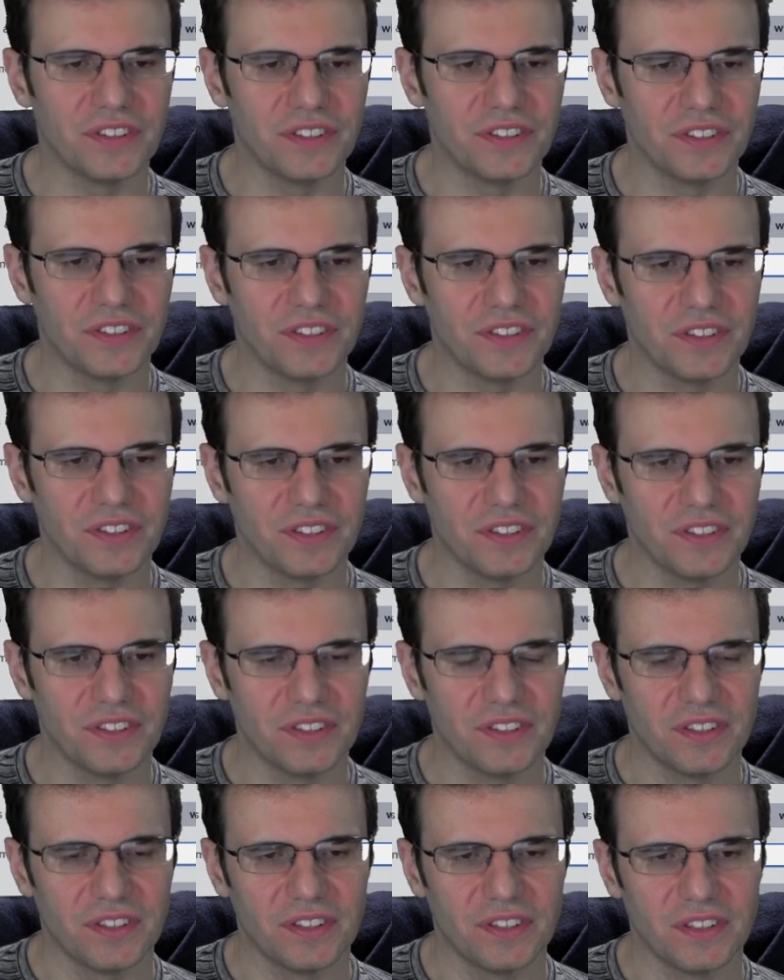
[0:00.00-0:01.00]

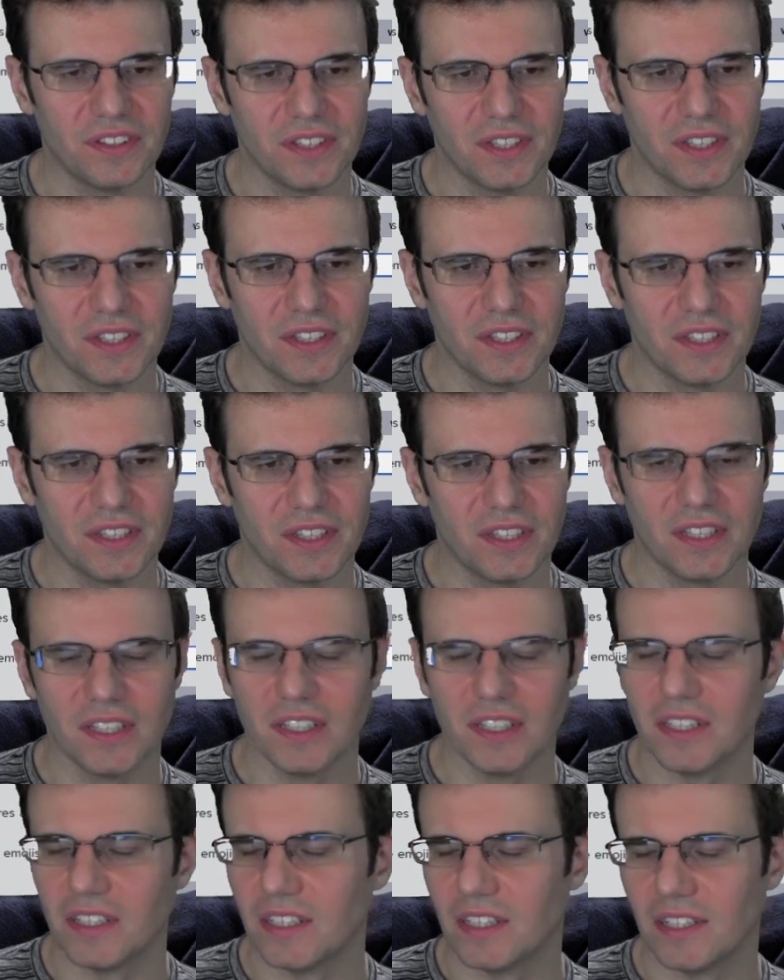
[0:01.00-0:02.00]

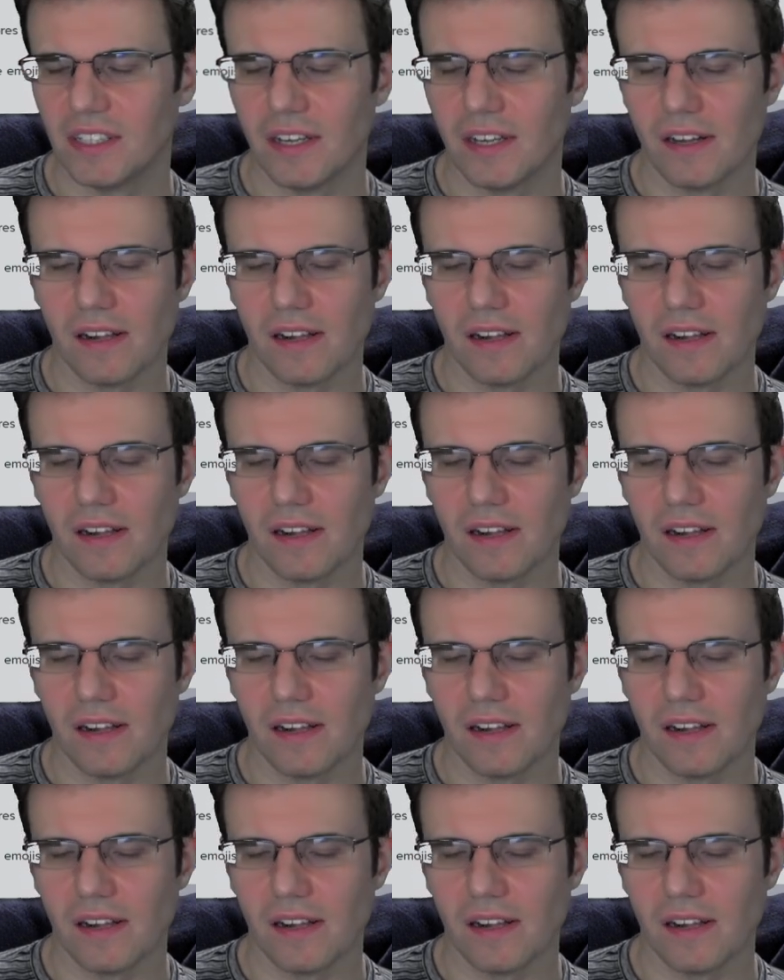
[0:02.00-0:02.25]
(silence)